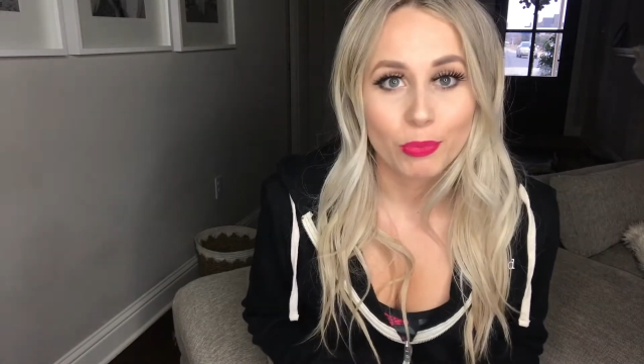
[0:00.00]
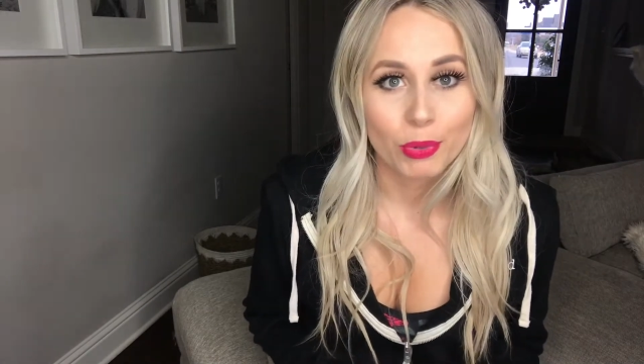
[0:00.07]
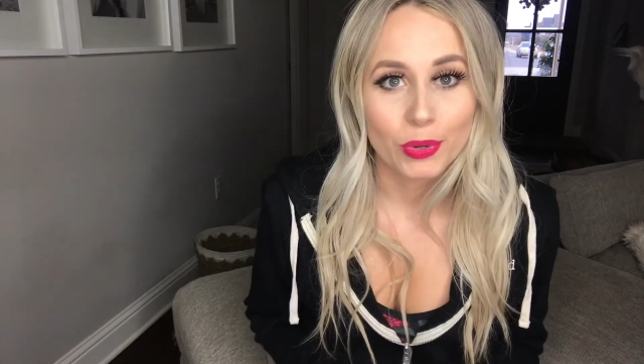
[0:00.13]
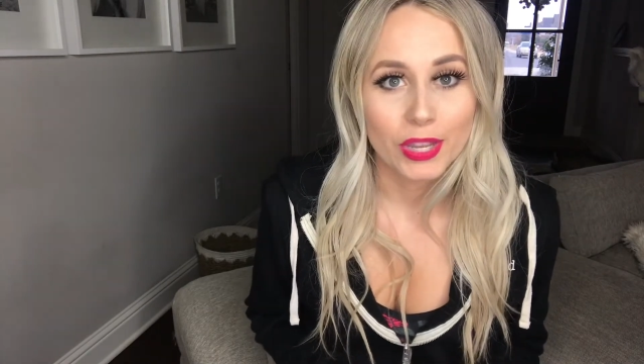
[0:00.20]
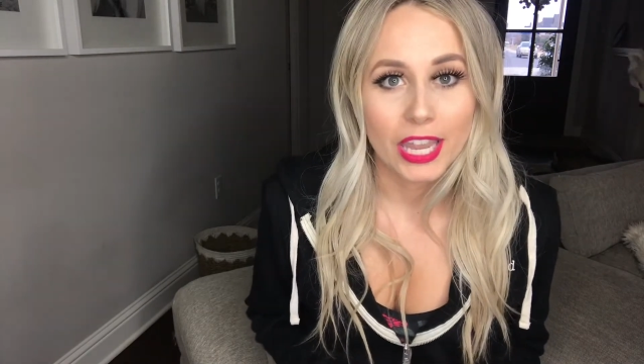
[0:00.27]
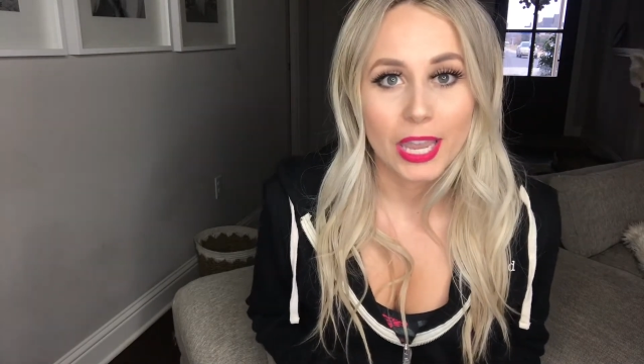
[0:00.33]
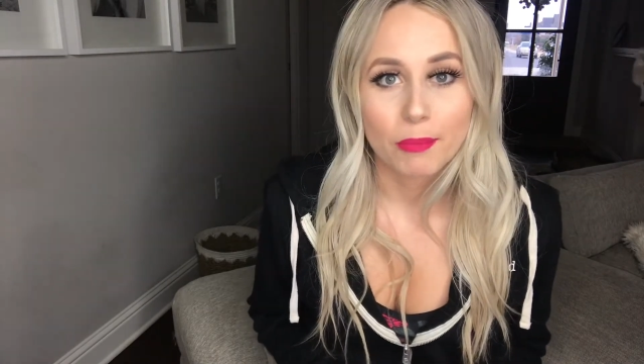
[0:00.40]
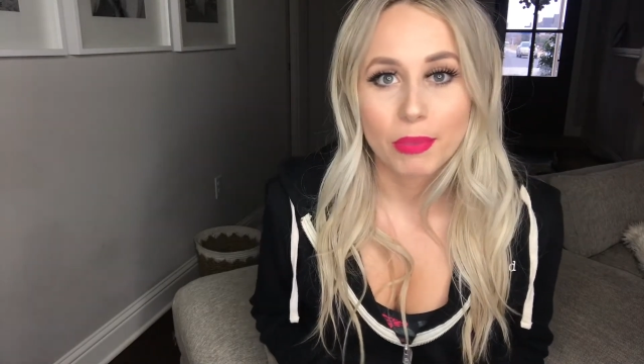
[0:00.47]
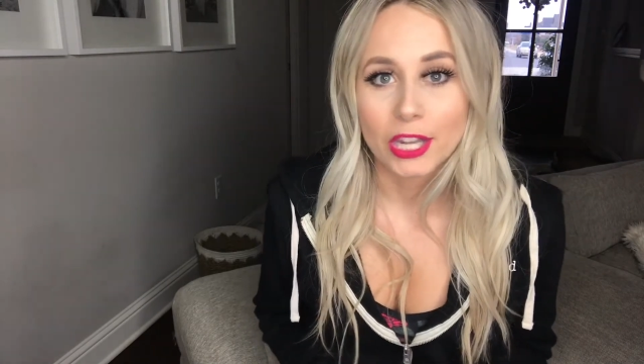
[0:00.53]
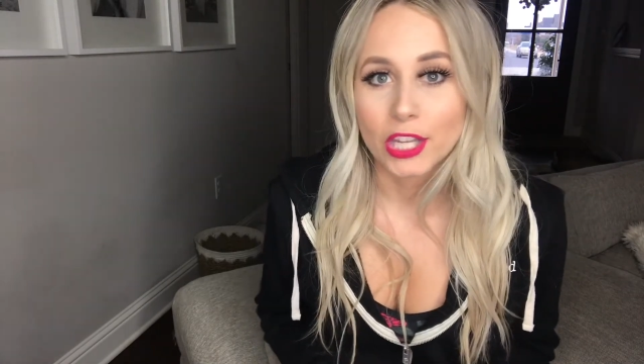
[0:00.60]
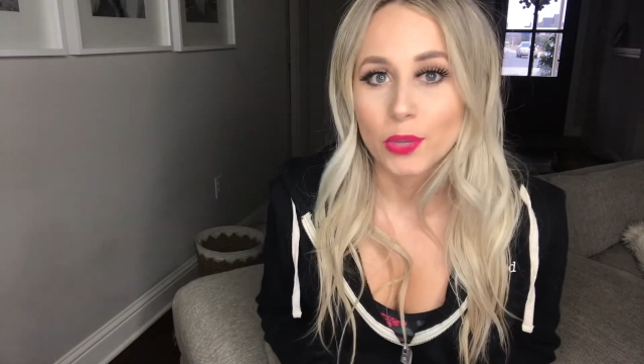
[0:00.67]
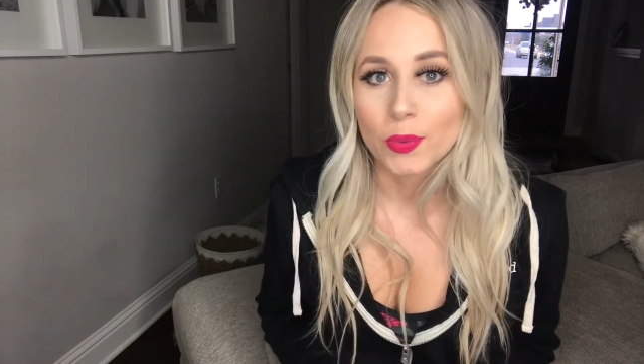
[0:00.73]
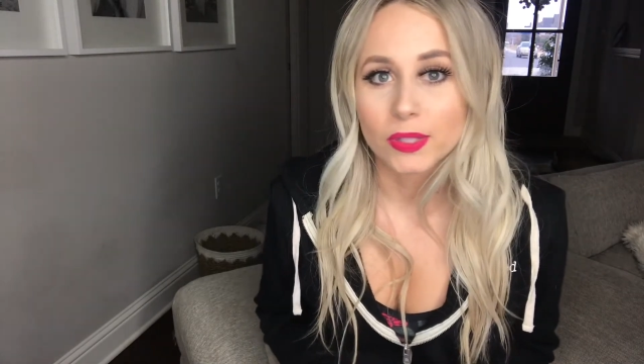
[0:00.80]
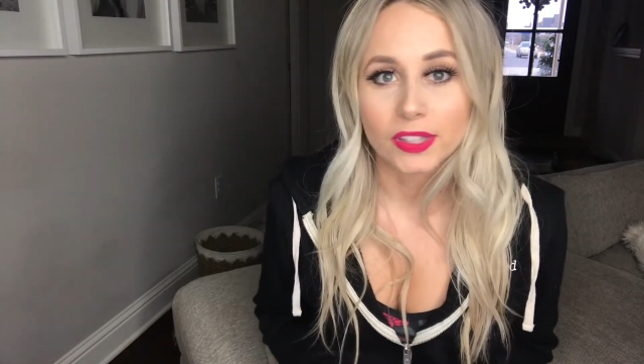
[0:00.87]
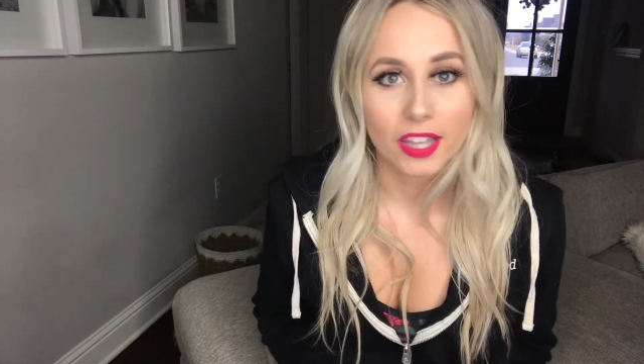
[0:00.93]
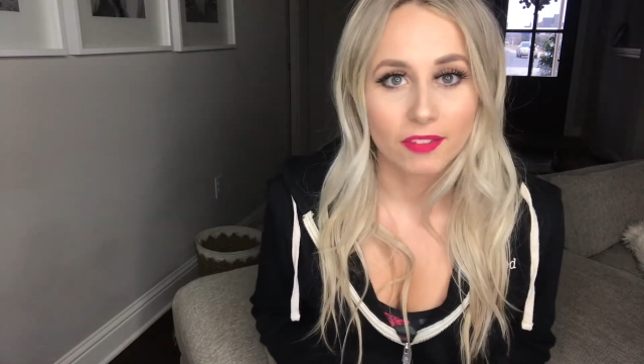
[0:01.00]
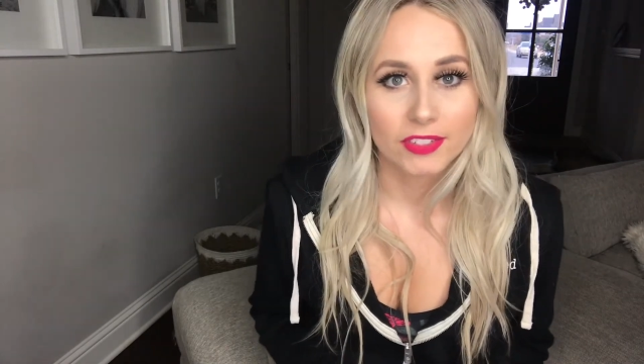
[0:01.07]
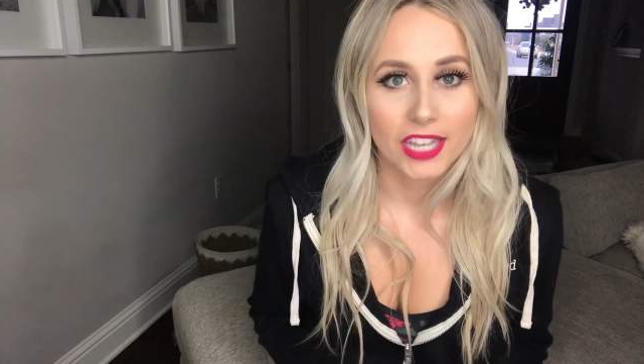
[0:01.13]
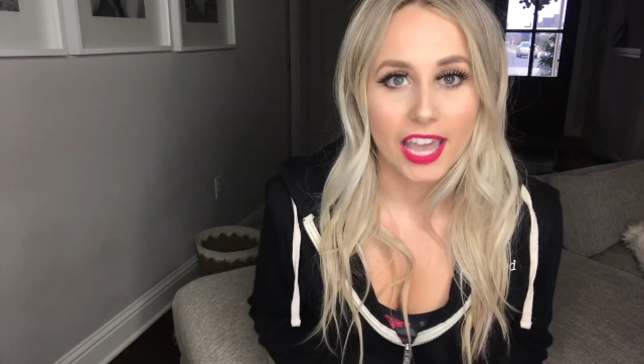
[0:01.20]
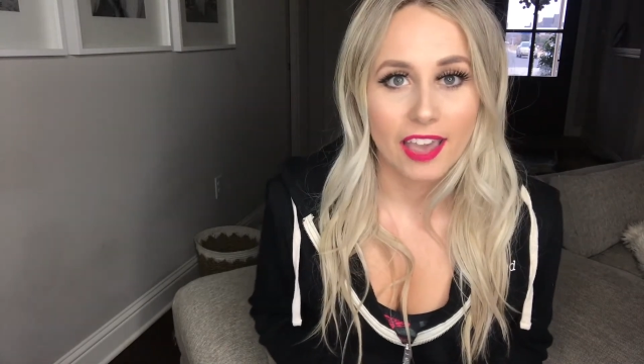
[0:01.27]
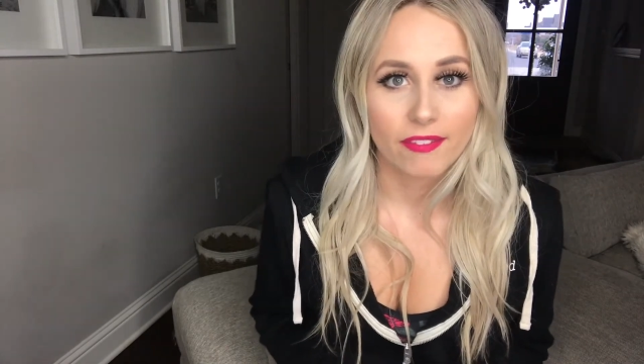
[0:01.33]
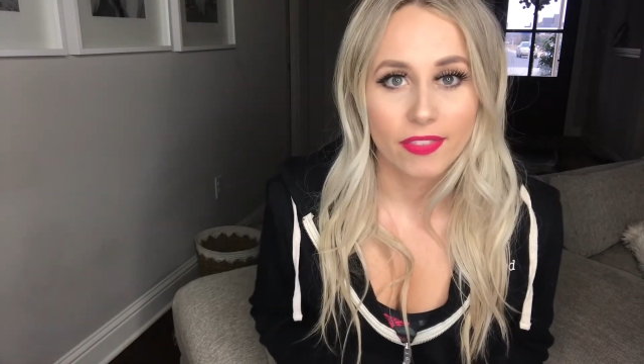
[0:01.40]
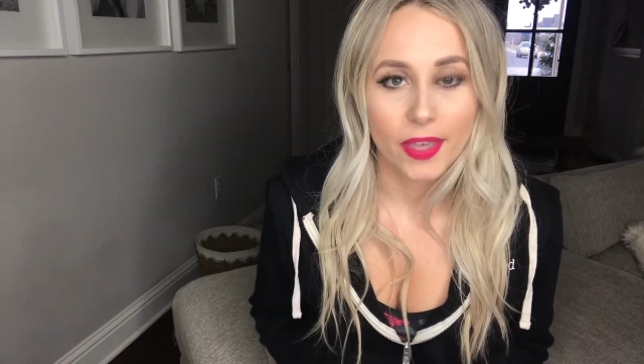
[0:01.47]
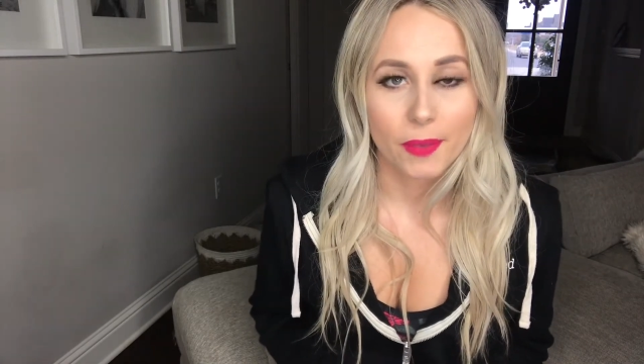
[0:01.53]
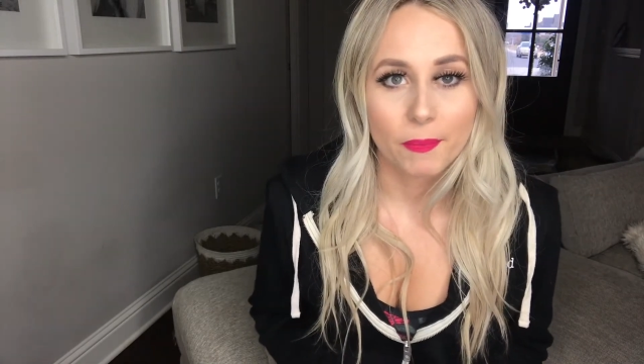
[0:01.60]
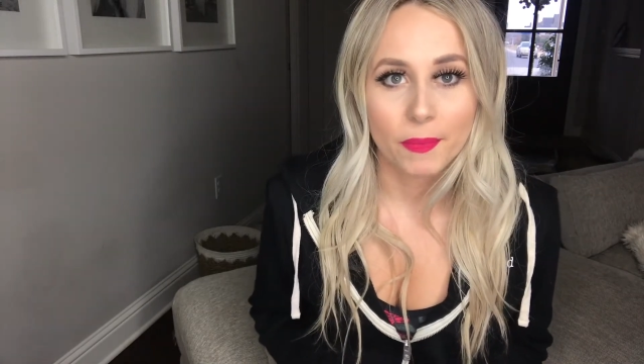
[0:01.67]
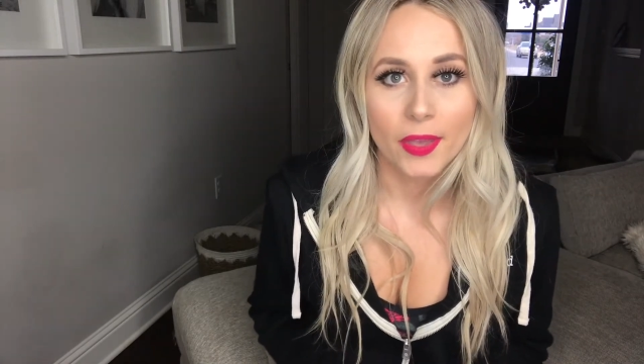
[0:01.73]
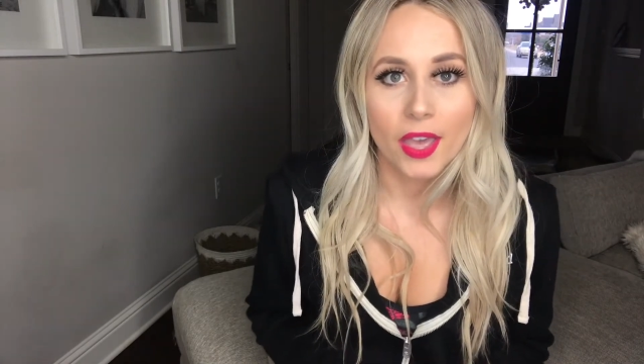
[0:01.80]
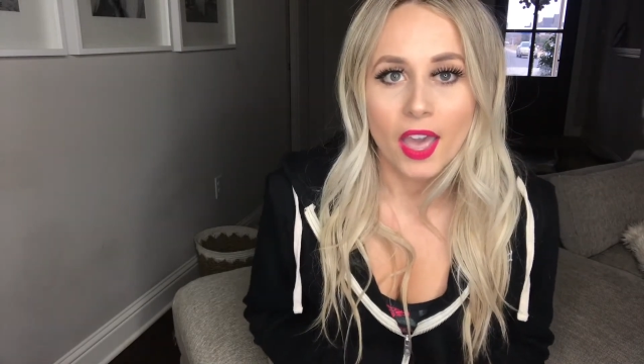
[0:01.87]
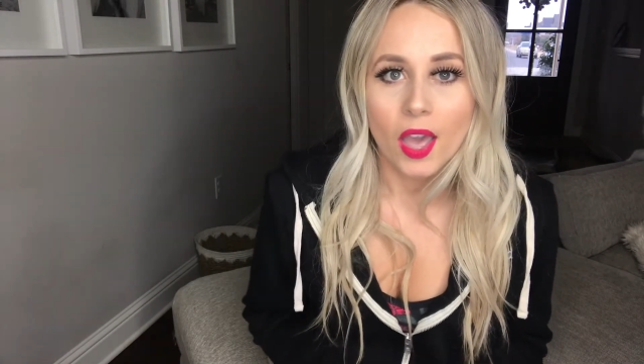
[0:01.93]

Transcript: boot camp and you would love to have them.